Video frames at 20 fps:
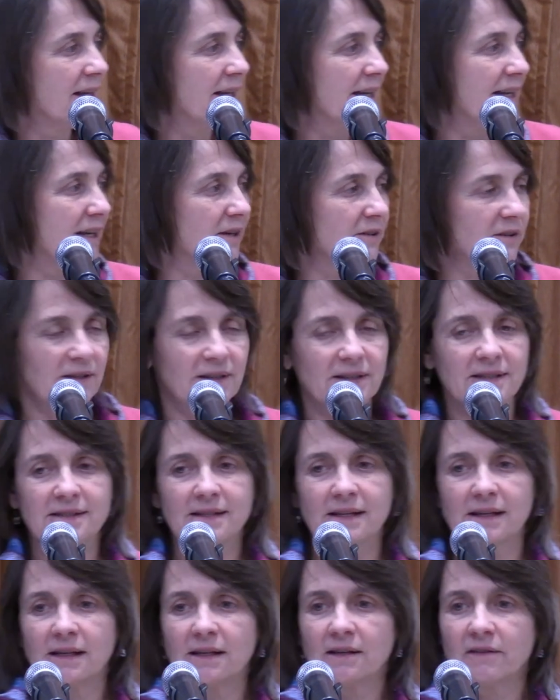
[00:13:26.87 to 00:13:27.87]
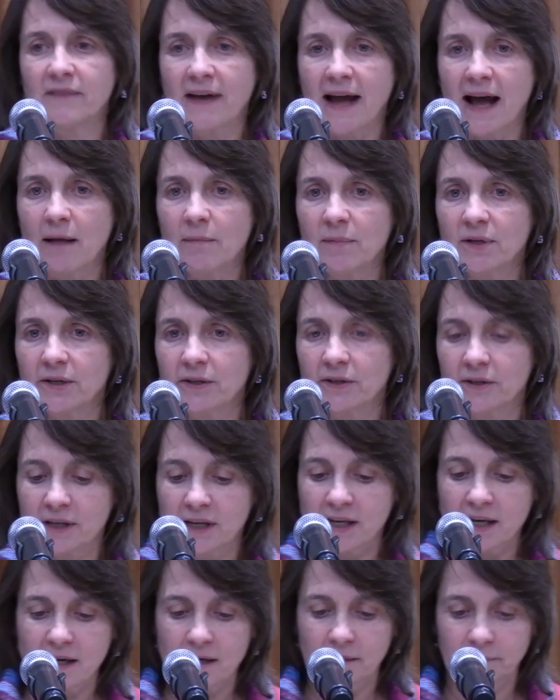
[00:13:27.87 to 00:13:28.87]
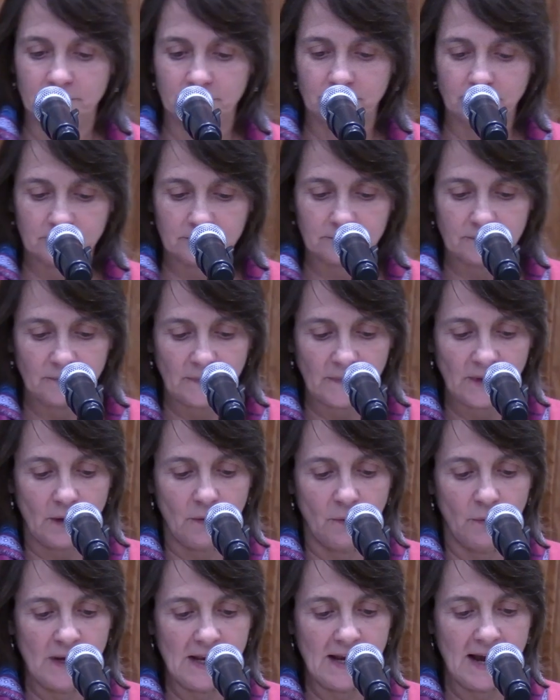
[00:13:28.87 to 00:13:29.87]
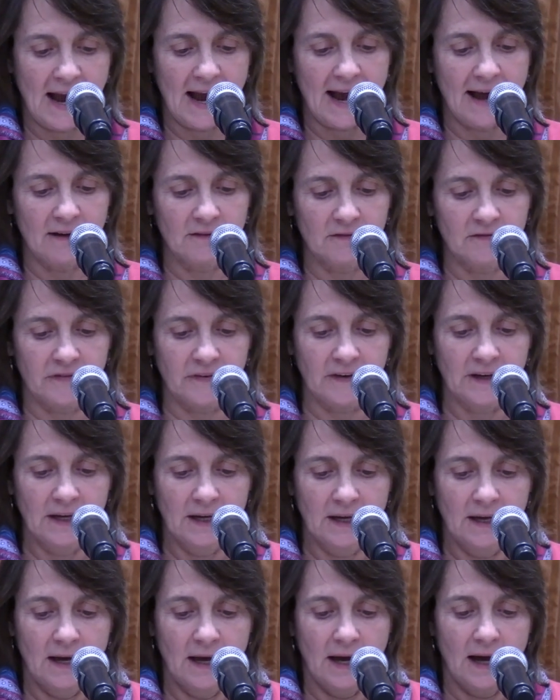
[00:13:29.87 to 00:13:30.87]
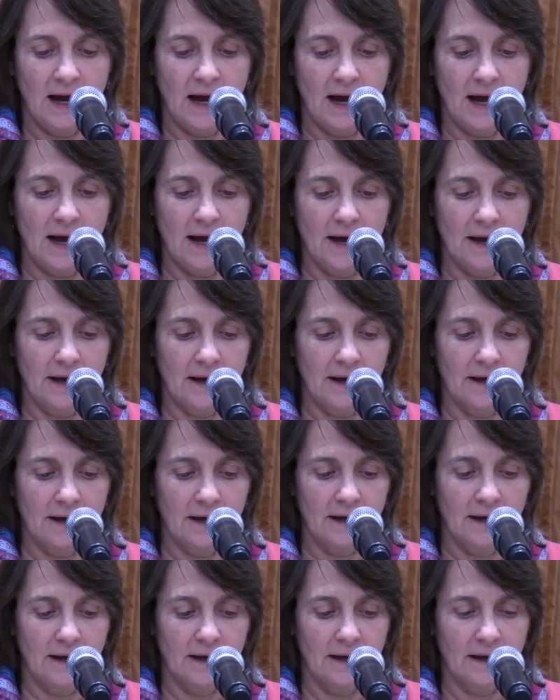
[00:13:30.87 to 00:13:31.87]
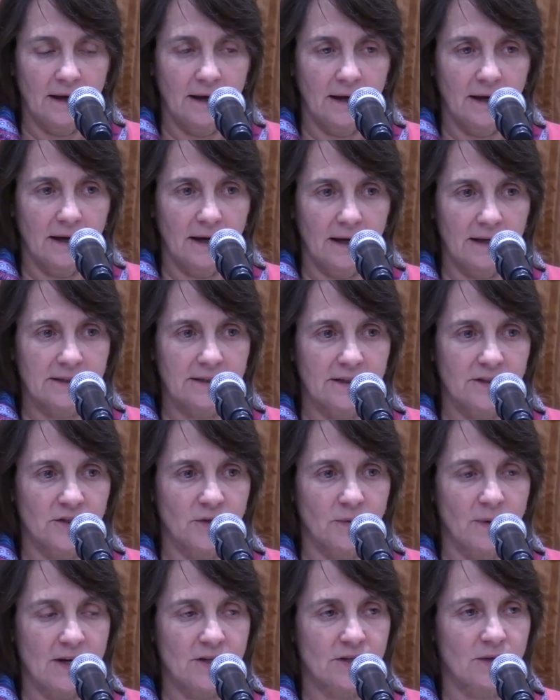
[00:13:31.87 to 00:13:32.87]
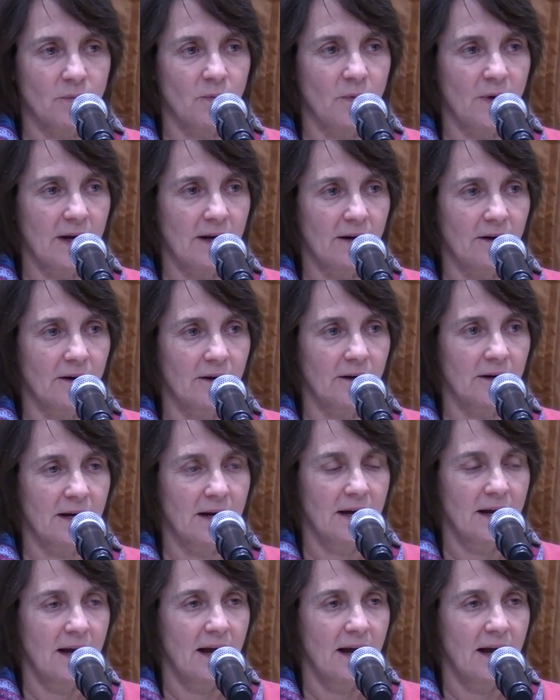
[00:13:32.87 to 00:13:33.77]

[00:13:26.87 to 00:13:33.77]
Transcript: Here in the city of Albuquerque, we have a situation where